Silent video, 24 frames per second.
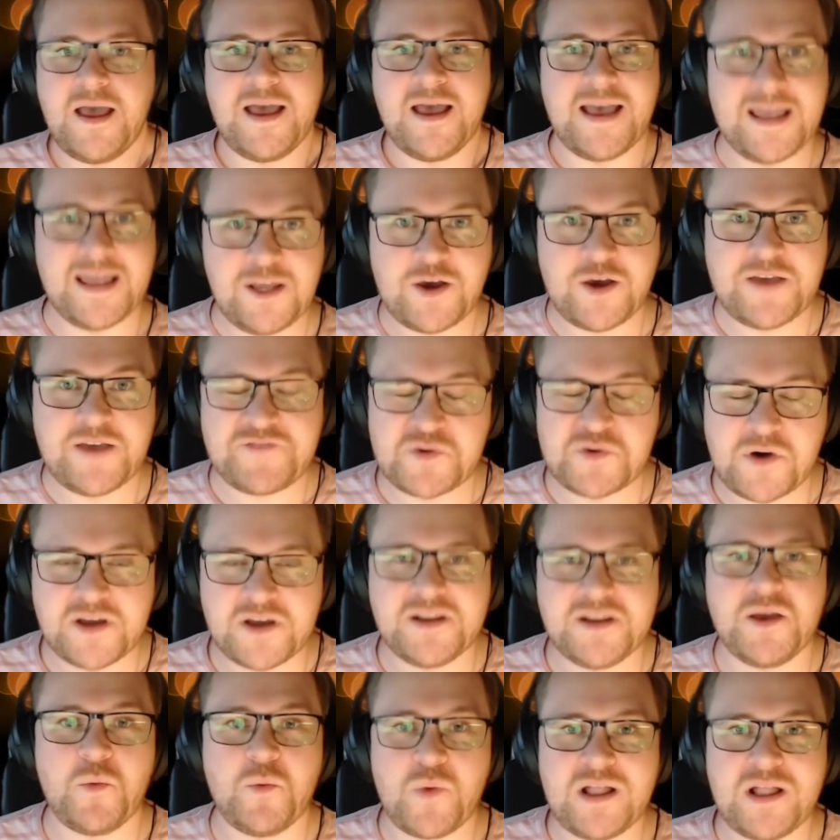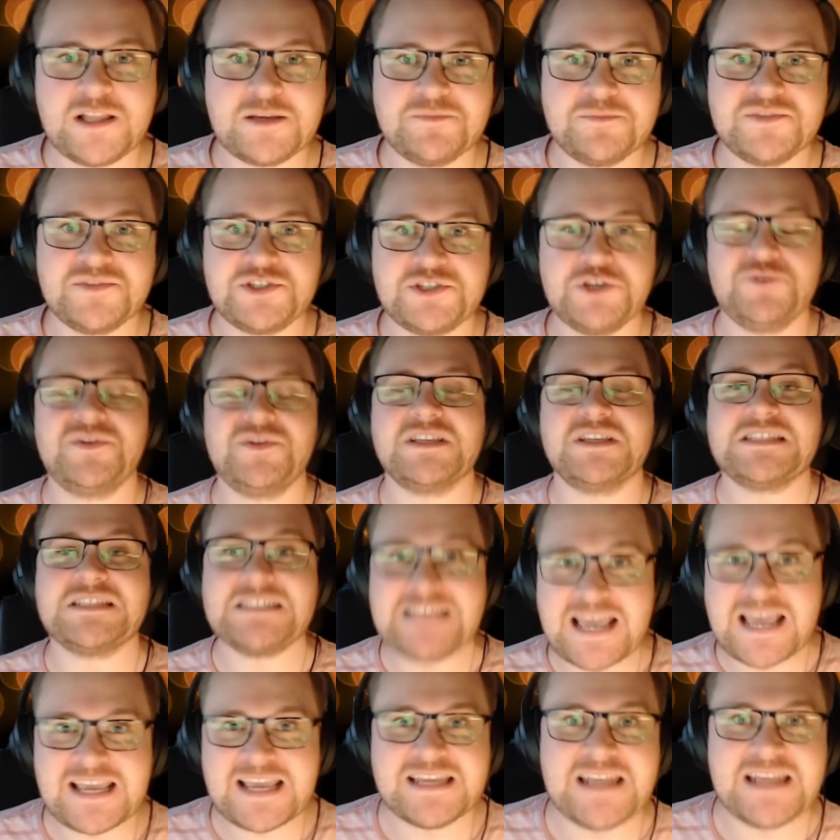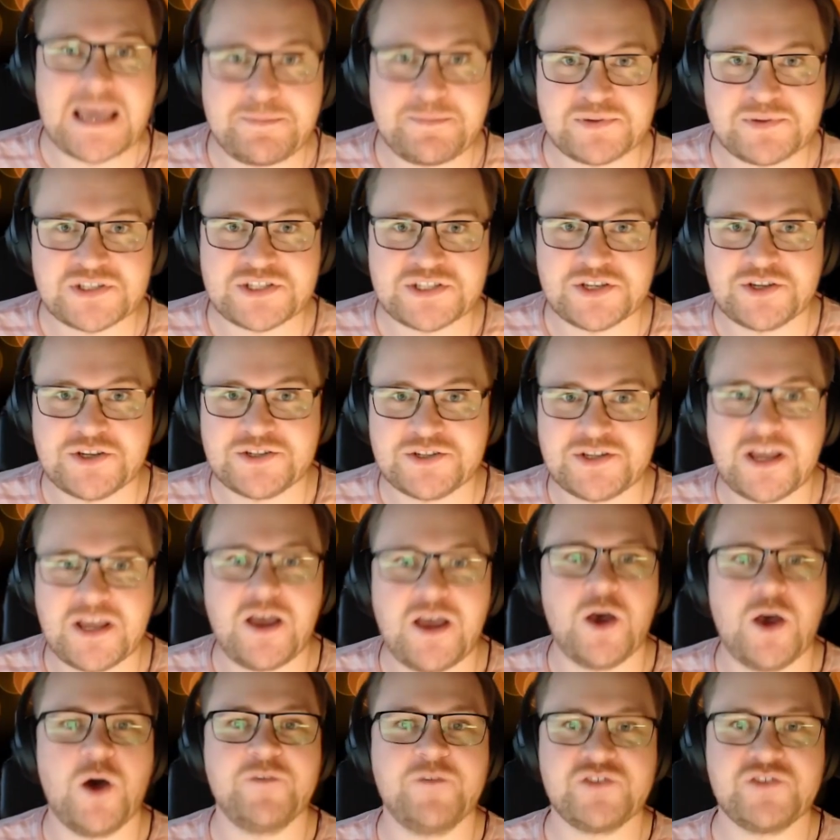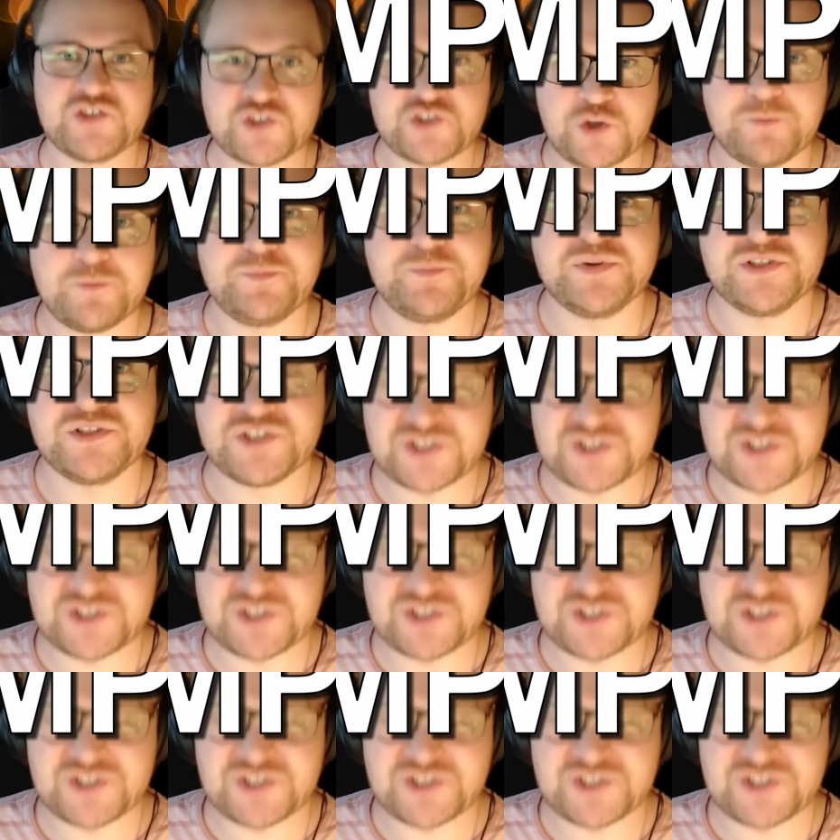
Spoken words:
Hello everyone and welcome to the second episode of Stumpun